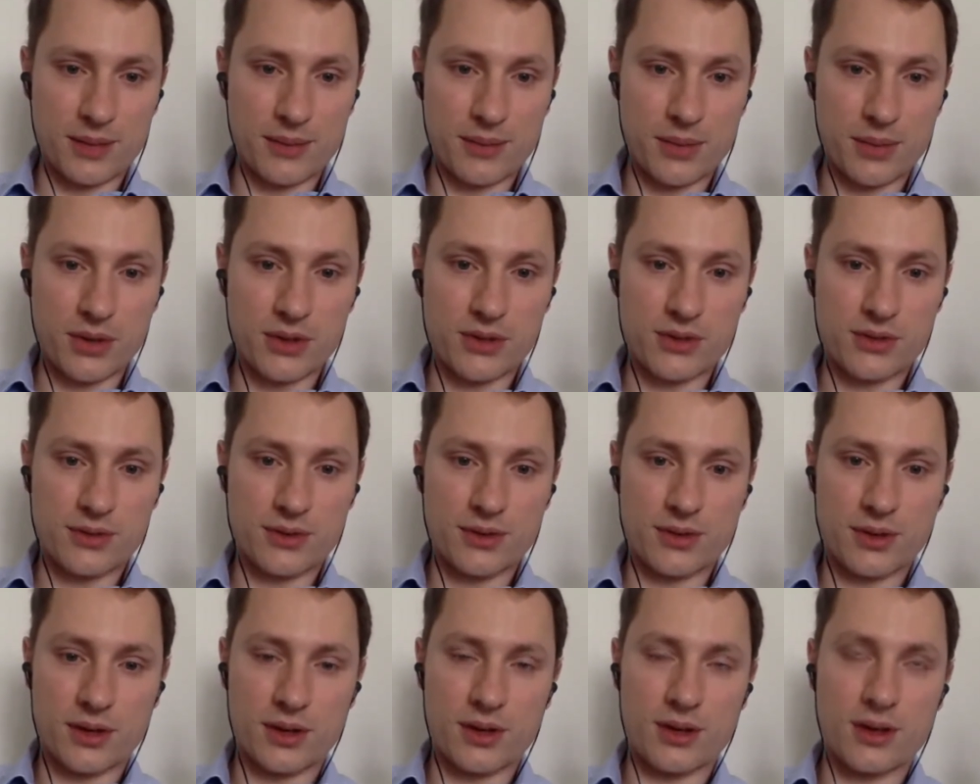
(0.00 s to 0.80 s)
But
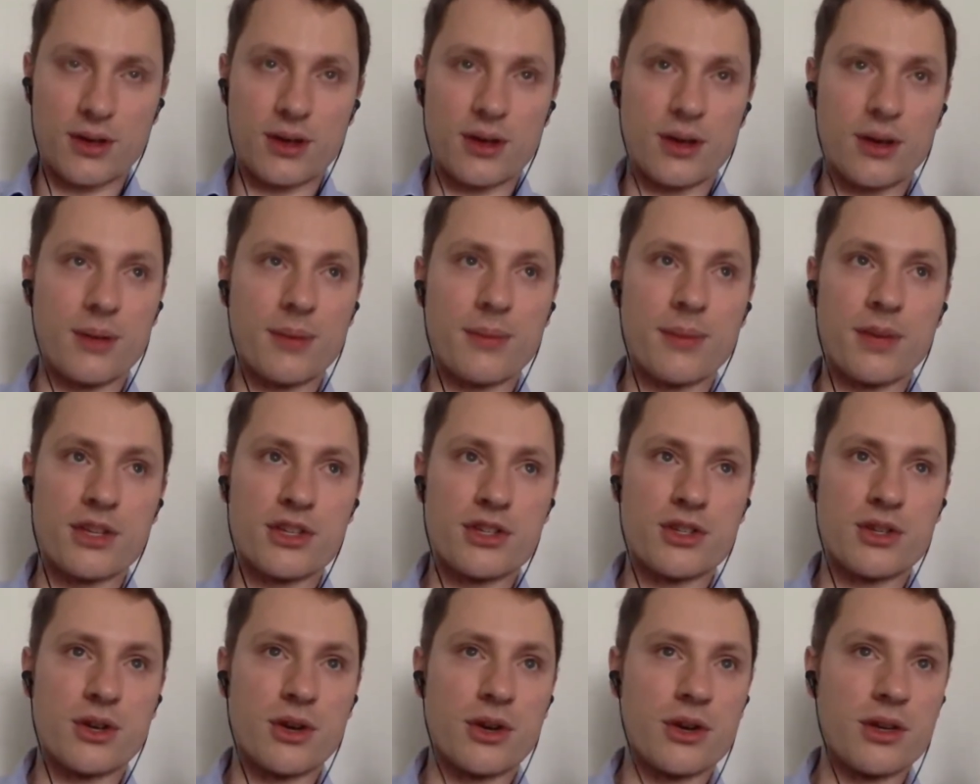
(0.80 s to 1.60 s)
uh,
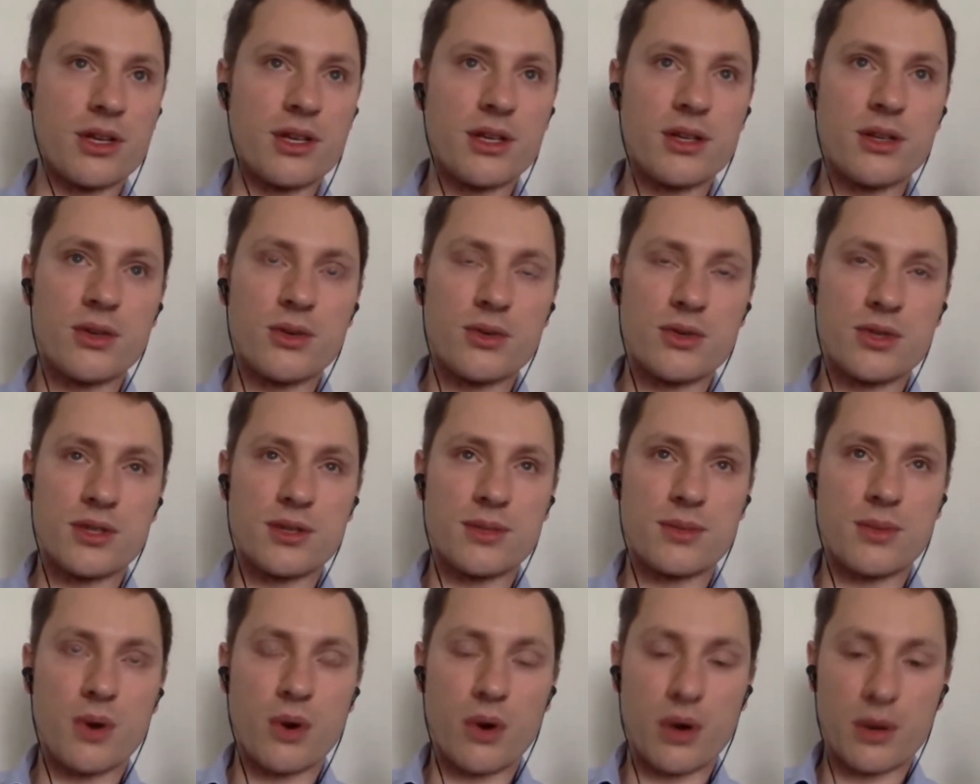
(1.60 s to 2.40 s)
machine learning uses
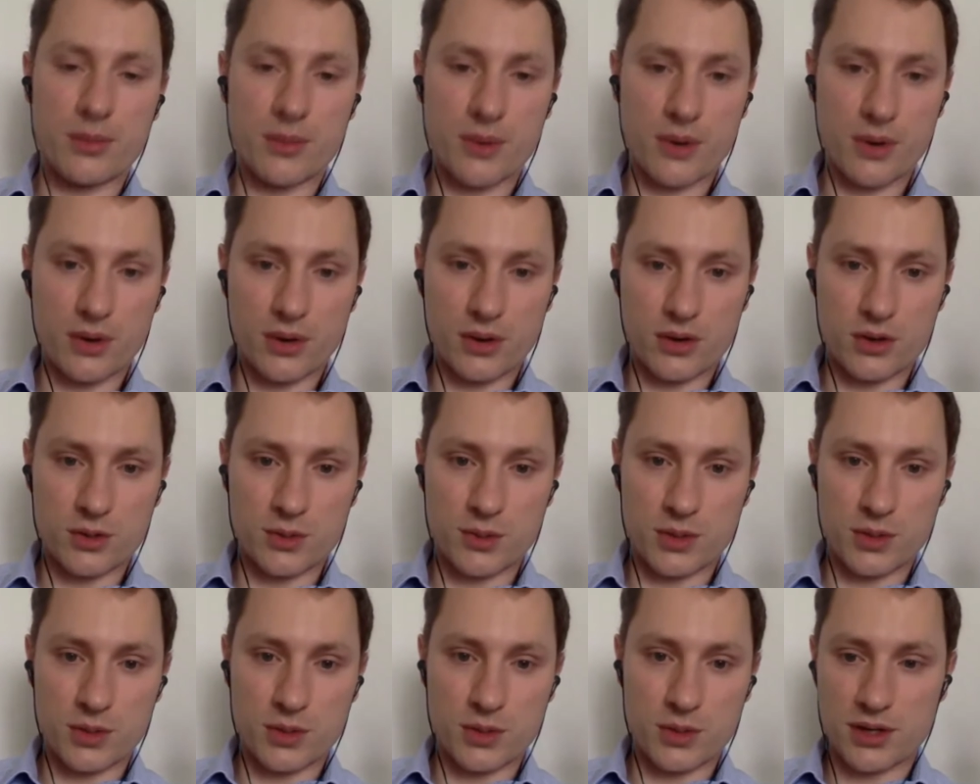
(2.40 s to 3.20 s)
more and more
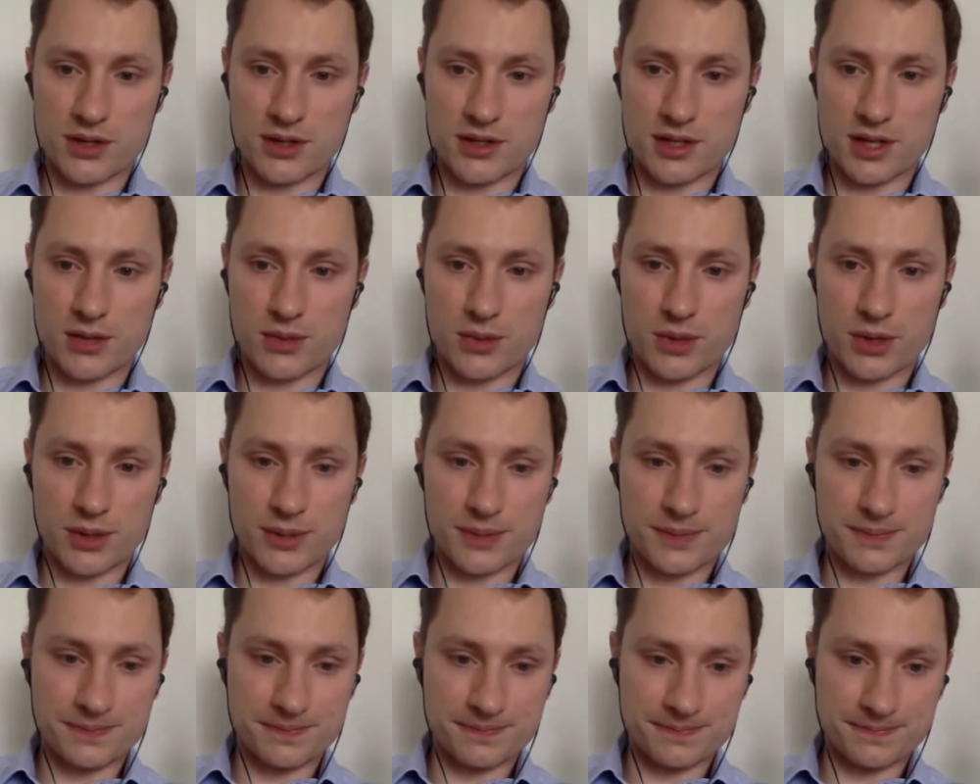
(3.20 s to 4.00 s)
specialized
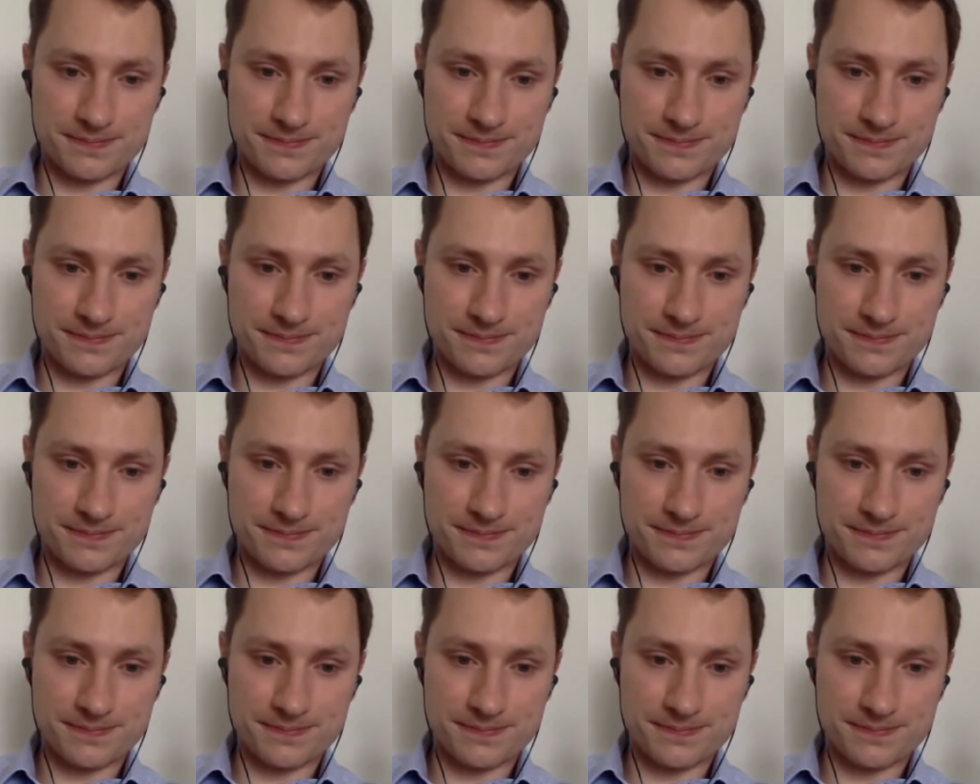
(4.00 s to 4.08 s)
hardware.